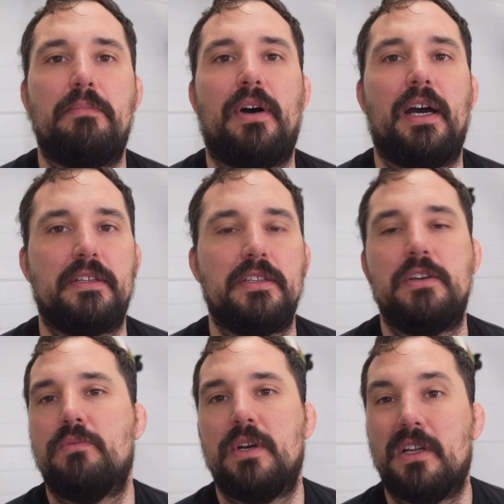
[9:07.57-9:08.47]
But
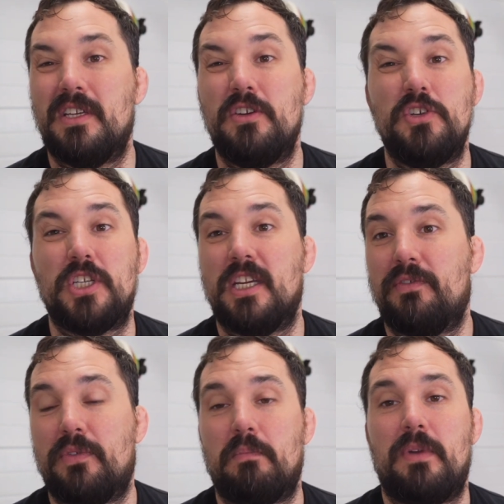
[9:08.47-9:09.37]
you will usually,
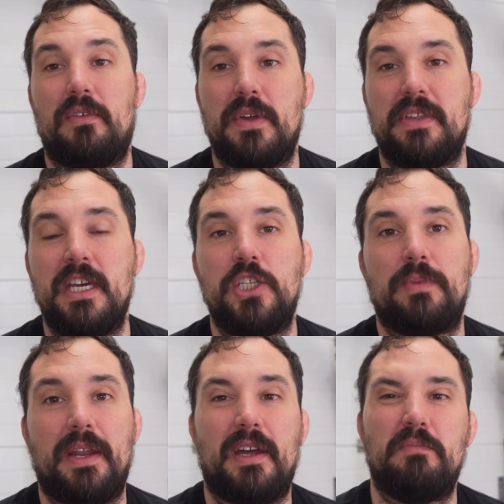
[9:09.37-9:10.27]
with each
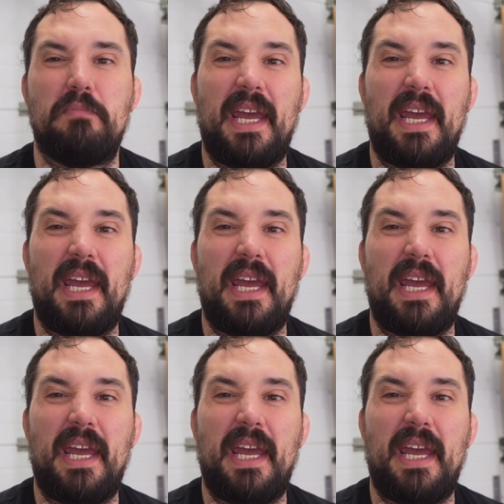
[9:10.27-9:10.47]
vendor,